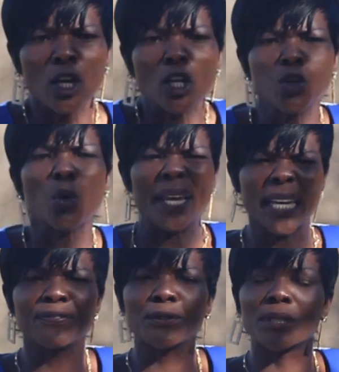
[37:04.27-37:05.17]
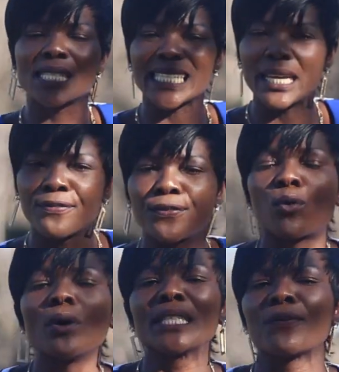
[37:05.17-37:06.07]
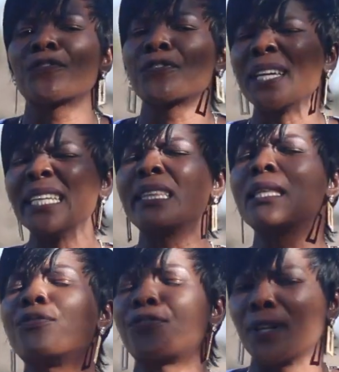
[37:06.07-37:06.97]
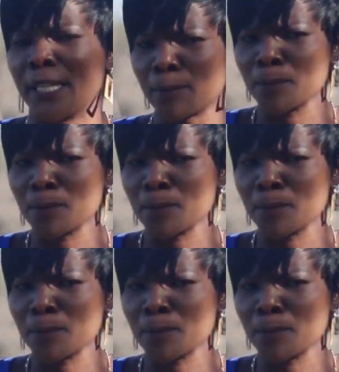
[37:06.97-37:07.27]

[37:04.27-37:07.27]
You have to serve God faithfully.